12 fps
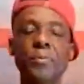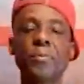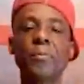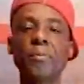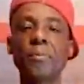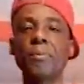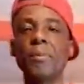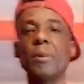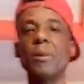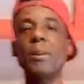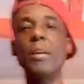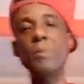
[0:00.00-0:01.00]
Mm-hmm.
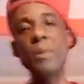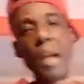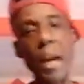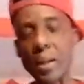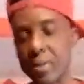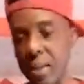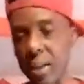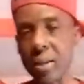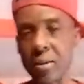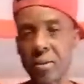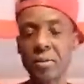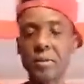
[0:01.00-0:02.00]
Him can't take
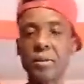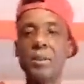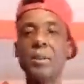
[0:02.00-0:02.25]
it.